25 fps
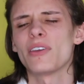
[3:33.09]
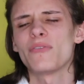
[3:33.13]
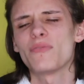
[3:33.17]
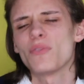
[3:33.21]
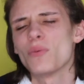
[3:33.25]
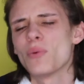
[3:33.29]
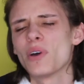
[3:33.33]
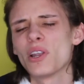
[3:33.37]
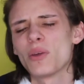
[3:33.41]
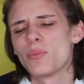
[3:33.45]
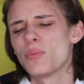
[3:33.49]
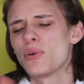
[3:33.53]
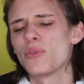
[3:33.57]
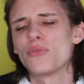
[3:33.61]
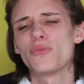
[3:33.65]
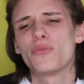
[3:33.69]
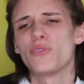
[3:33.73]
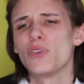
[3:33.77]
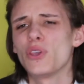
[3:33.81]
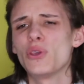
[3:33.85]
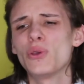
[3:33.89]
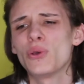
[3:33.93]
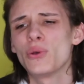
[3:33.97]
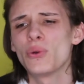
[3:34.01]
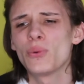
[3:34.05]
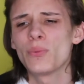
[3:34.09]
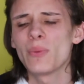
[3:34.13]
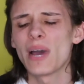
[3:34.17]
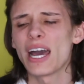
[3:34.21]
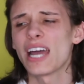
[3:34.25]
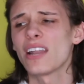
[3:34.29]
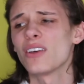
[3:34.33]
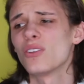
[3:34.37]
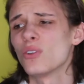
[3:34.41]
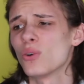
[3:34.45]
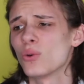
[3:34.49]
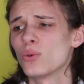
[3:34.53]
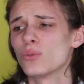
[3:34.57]
If you want a perfume,
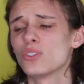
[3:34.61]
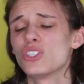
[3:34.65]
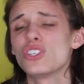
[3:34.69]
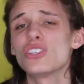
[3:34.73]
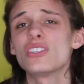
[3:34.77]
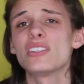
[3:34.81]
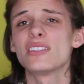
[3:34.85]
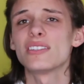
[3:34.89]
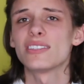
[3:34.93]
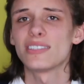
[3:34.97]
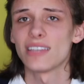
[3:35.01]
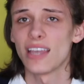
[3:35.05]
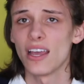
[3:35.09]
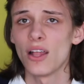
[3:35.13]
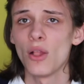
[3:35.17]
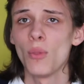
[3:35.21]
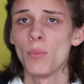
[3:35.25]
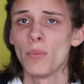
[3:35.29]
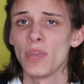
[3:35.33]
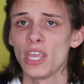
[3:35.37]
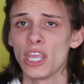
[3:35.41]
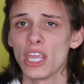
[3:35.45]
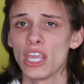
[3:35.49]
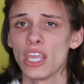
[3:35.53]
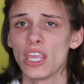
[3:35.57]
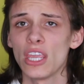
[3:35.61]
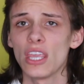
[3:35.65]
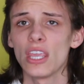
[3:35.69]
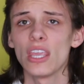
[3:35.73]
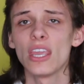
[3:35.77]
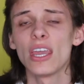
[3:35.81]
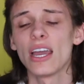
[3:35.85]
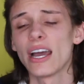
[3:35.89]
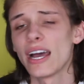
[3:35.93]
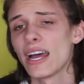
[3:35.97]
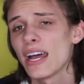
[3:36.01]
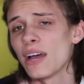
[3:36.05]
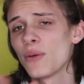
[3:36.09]
I don't know, just tell
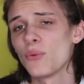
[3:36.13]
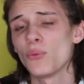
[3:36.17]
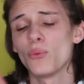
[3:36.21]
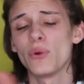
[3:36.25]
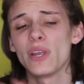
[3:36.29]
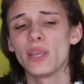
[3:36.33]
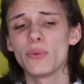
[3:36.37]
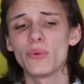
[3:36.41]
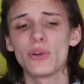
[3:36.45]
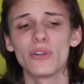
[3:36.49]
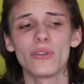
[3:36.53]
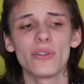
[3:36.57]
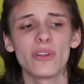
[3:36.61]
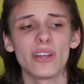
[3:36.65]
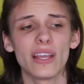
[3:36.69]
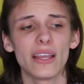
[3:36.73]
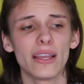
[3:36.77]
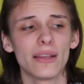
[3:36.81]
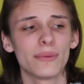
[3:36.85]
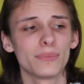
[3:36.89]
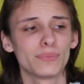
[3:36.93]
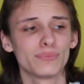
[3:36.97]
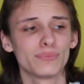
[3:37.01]
me and we will,